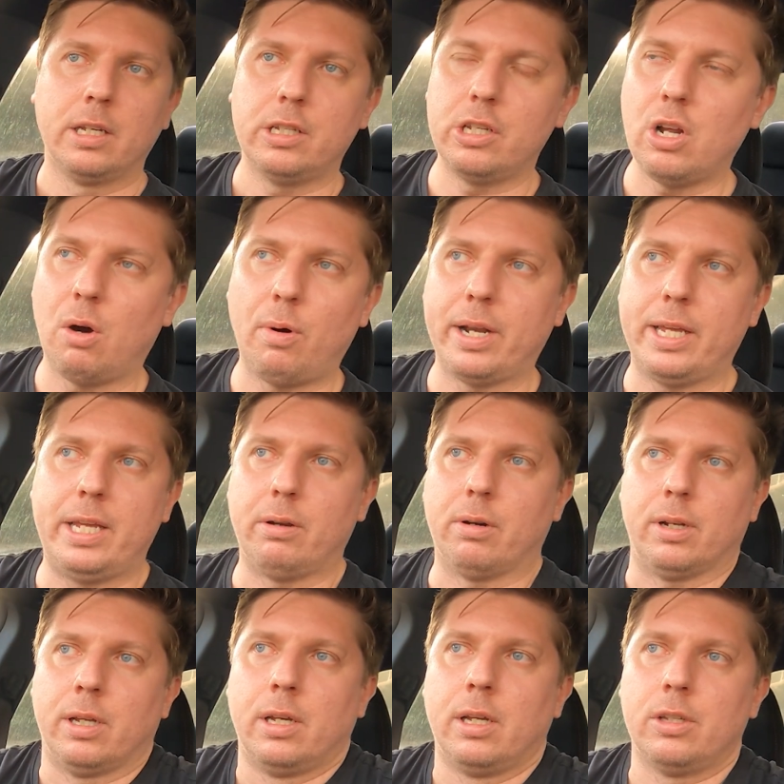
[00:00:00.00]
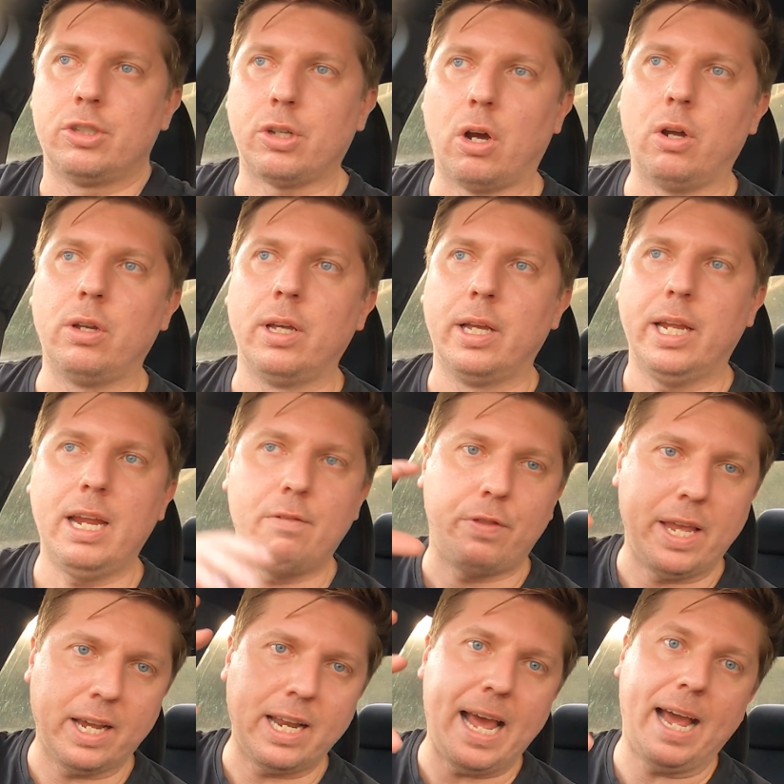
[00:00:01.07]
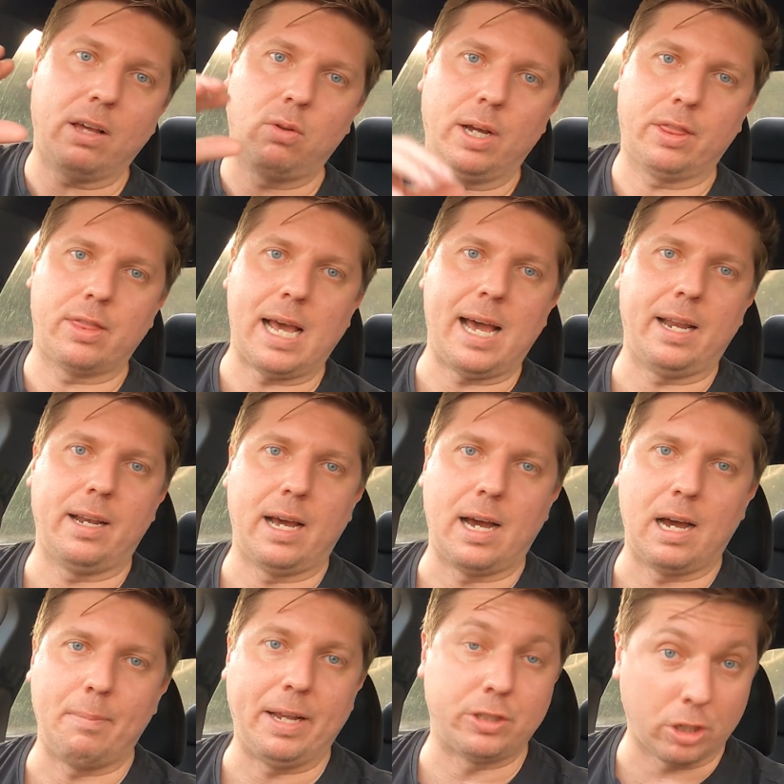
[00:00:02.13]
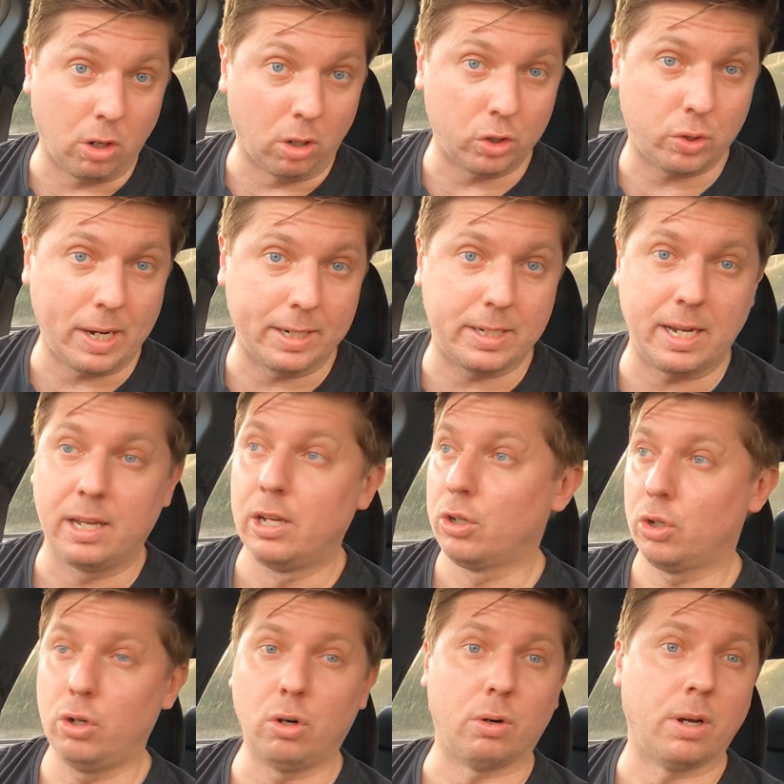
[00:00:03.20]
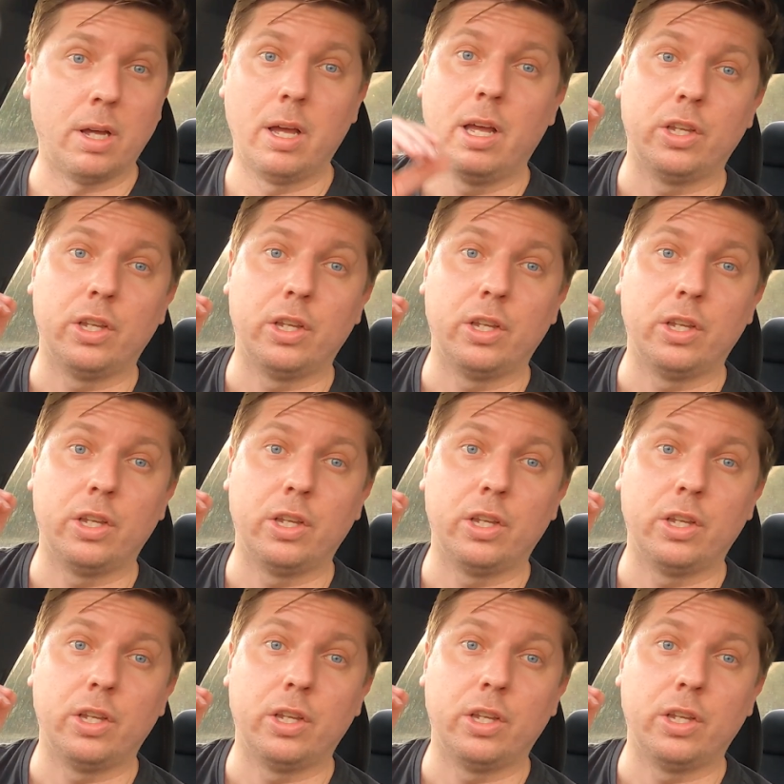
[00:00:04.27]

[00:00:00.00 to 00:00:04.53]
You don't want to hear it. So if they're going to act like that as a contractor, cool.